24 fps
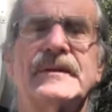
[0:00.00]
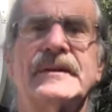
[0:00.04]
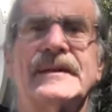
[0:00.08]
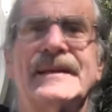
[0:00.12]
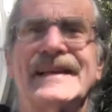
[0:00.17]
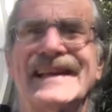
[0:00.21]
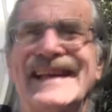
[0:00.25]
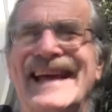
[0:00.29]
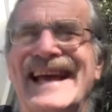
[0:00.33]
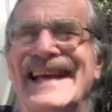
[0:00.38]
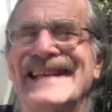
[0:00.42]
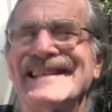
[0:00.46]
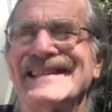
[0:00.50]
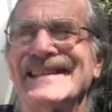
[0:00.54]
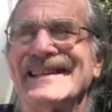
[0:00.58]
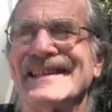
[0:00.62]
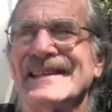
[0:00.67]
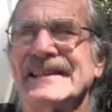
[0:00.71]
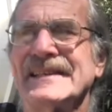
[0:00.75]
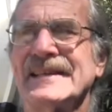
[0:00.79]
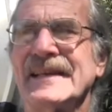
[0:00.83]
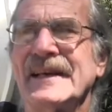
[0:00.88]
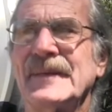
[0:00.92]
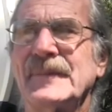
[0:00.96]
As an
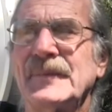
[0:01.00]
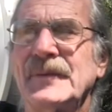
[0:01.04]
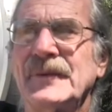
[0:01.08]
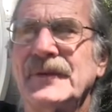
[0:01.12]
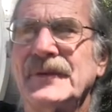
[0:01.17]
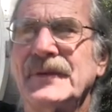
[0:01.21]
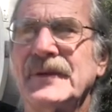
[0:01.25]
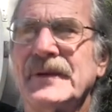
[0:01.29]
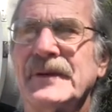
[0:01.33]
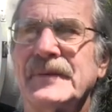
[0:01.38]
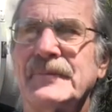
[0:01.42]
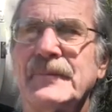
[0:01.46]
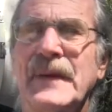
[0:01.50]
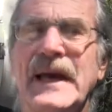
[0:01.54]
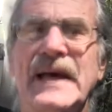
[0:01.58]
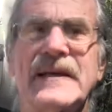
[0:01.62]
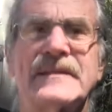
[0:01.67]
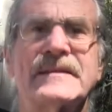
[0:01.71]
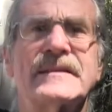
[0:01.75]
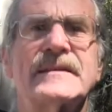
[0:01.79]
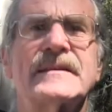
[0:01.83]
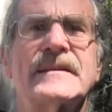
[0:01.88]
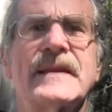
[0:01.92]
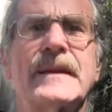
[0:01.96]
example, the
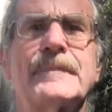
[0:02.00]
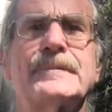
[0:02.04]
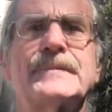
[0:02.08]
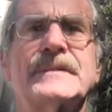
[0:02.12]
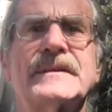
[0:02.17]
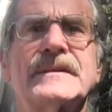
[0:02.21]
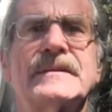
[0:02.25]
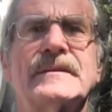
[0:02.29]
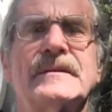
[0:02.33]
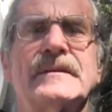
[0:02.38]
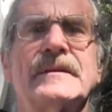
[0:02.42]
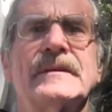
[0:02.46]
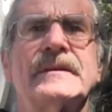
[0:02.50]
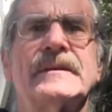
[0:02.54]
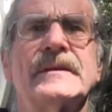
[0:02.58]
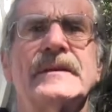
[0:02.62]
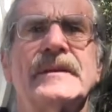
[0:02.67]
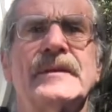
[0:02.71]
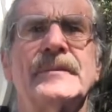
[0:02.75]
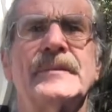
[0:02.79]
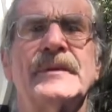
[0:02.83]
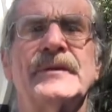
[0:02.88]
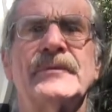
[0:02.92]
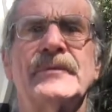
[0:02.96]
mast steps all
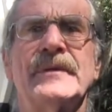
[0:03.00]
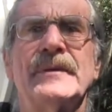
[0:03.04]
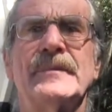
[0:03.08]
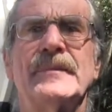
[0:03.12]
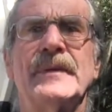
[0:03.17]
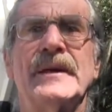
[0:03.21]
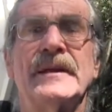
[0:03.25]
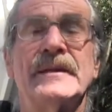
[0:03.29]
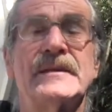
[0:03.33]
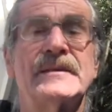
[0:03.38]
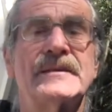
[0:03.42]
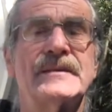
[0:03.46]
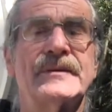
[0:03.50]
need to be rebedded.